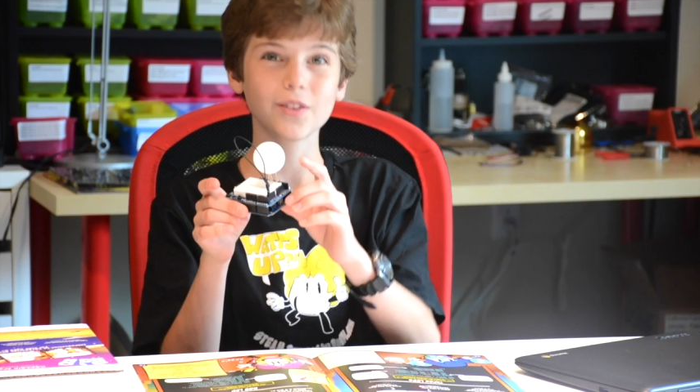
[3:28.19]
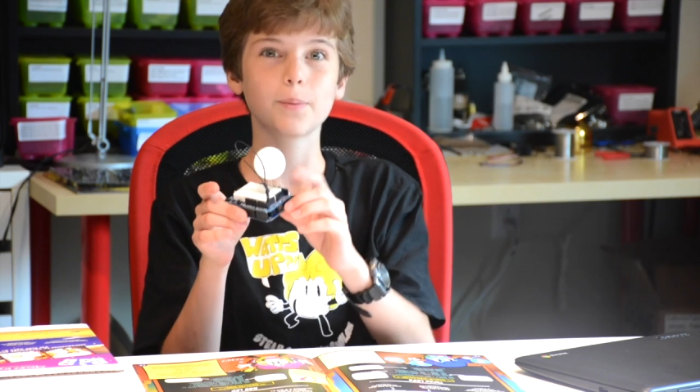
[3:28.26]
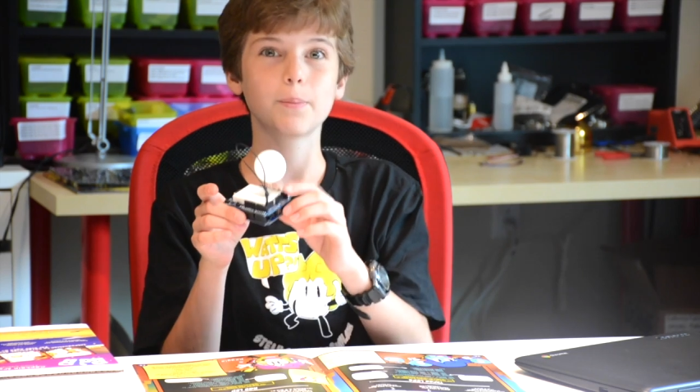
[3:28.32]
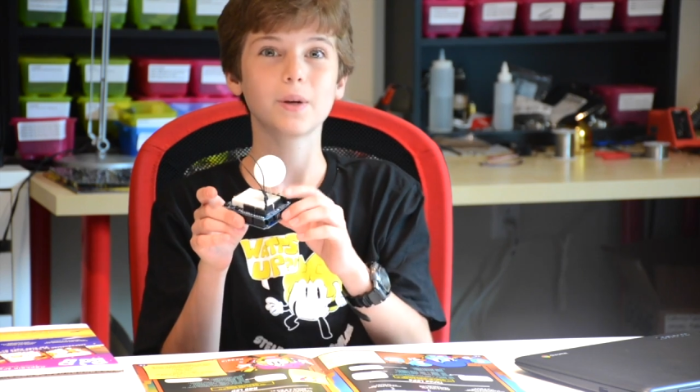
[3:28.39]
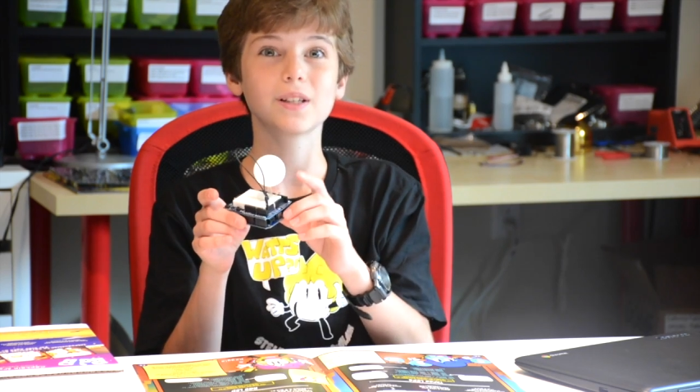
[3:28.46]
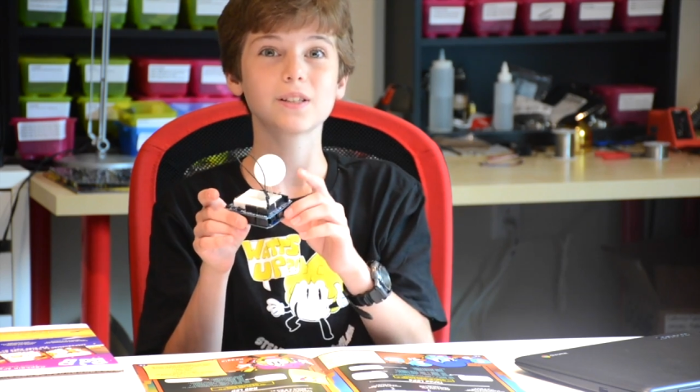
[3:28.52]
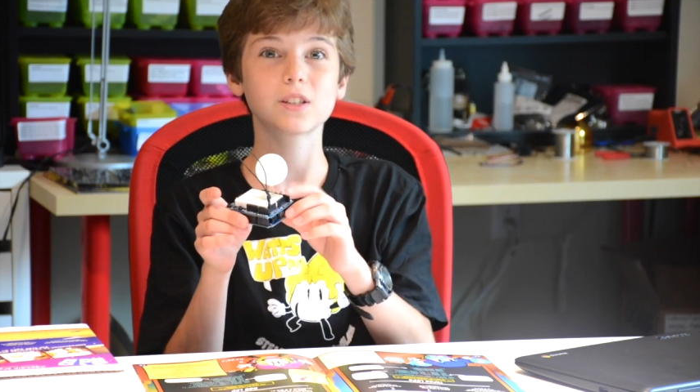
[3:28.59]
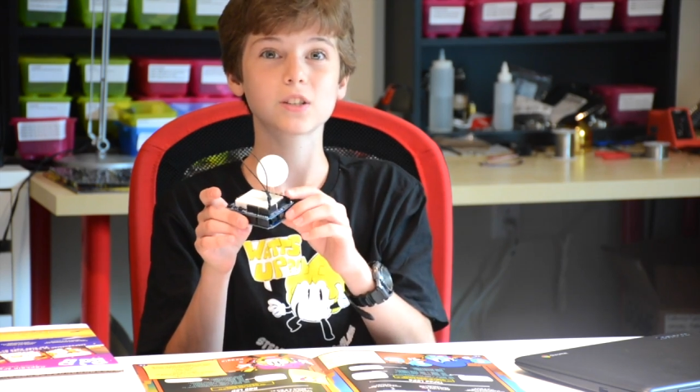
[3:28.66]
the
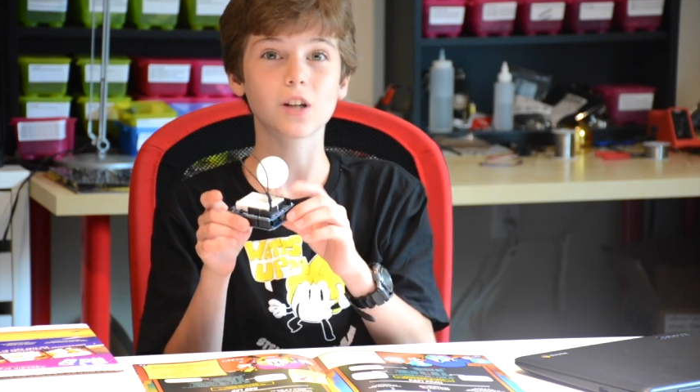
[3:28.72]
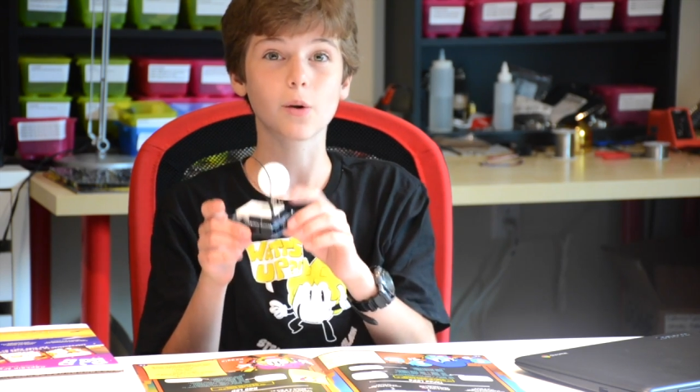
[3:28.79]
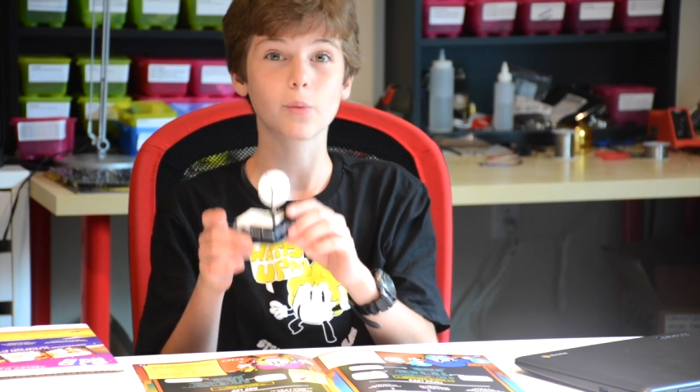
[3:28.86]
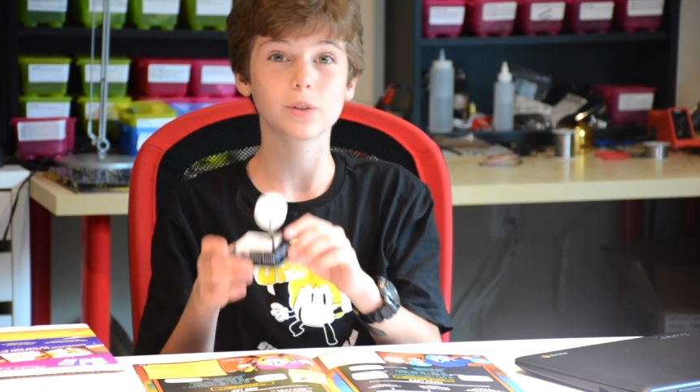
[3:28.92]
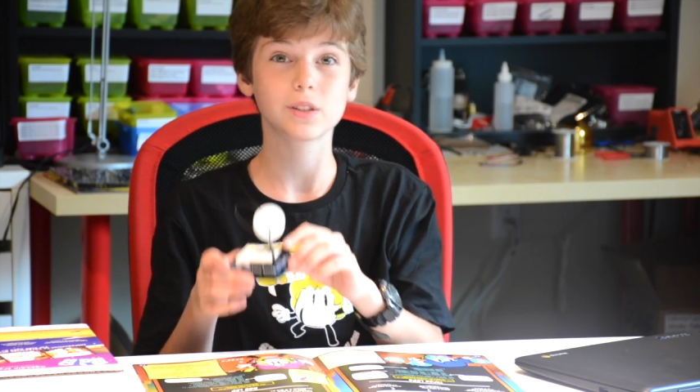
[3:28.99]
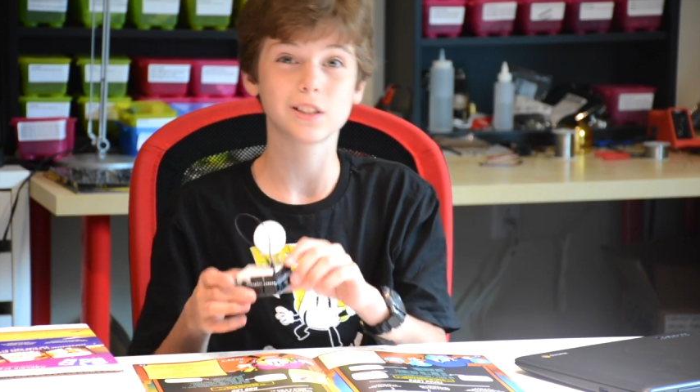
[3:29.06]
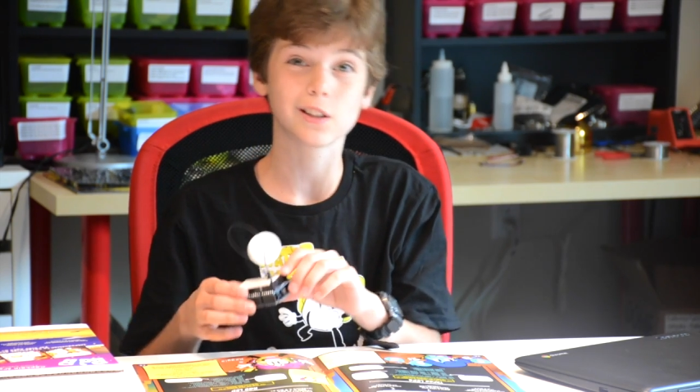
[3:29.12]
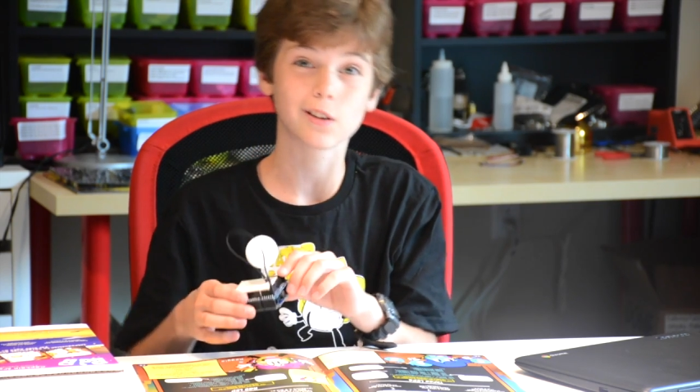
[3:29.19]
pins start
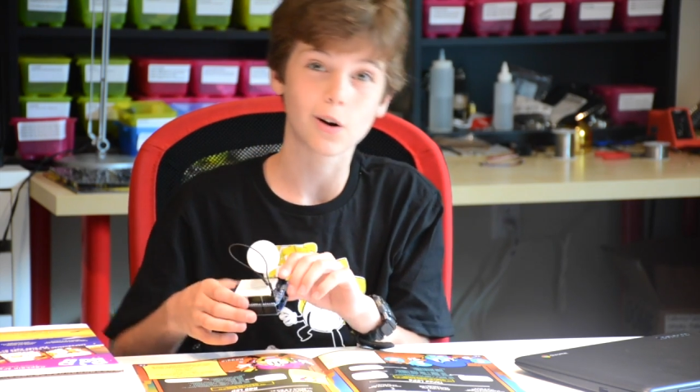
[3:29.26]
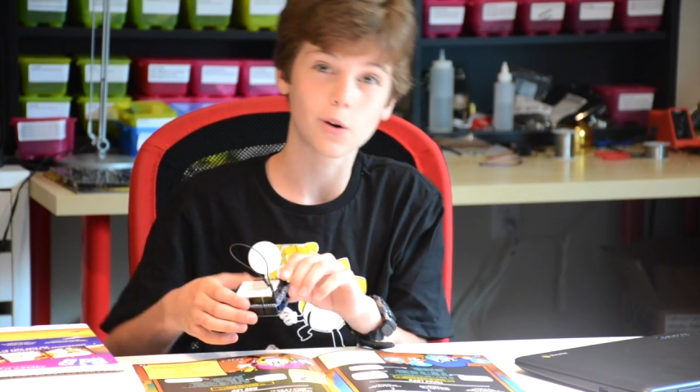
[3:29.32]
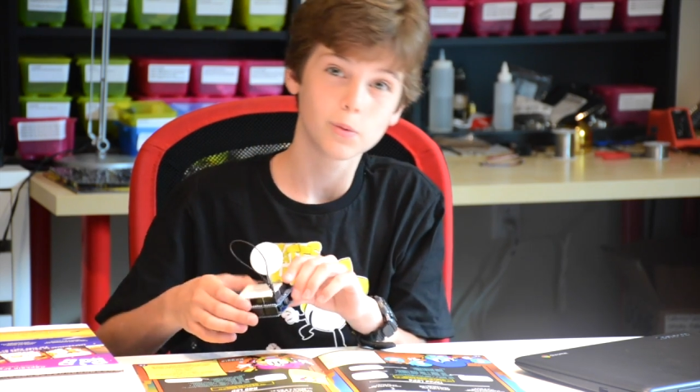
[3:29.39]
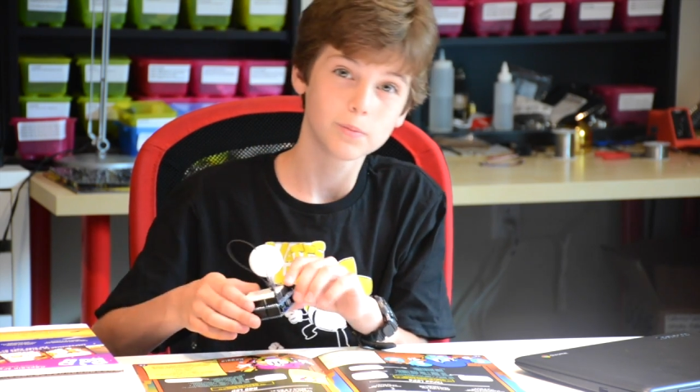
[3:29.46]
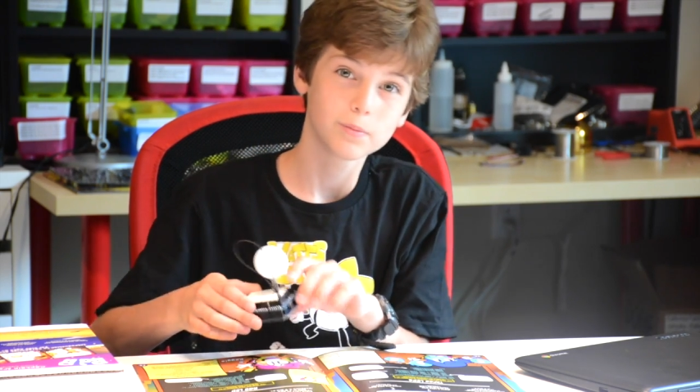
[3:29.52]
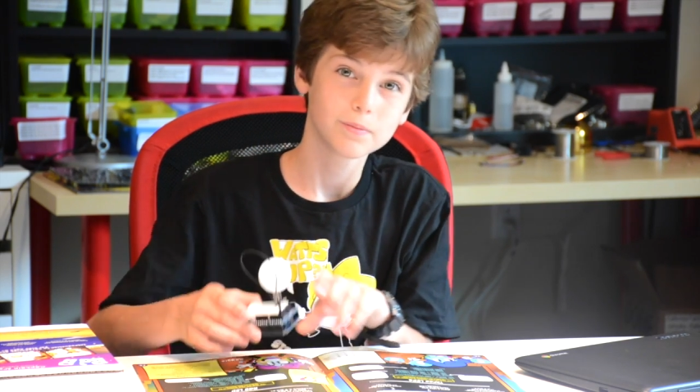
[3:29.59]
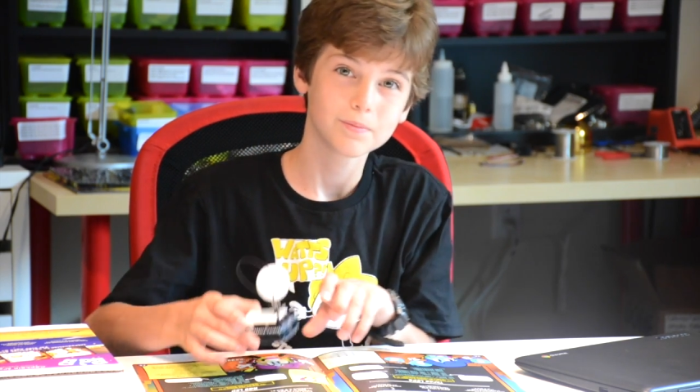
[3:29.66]
with zero.